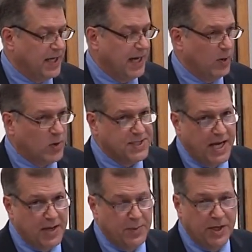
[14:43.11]
Categories
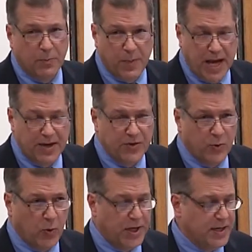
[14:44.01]
A and B are
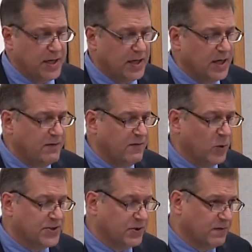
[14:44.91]
mandatory uh,
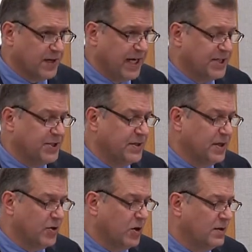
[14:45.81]
for certification
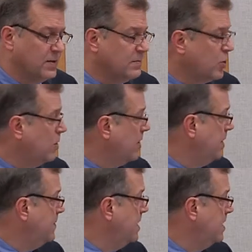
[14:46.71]
under our
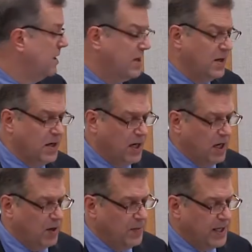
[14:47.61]
program,
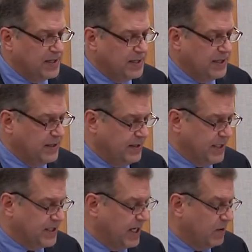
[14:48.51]
um, and
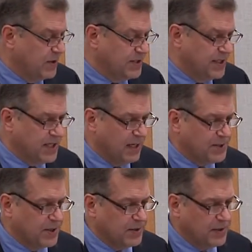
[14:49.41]
test category C is
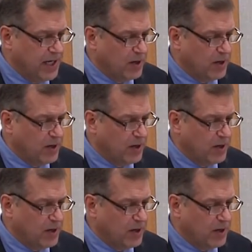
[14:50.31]
optional.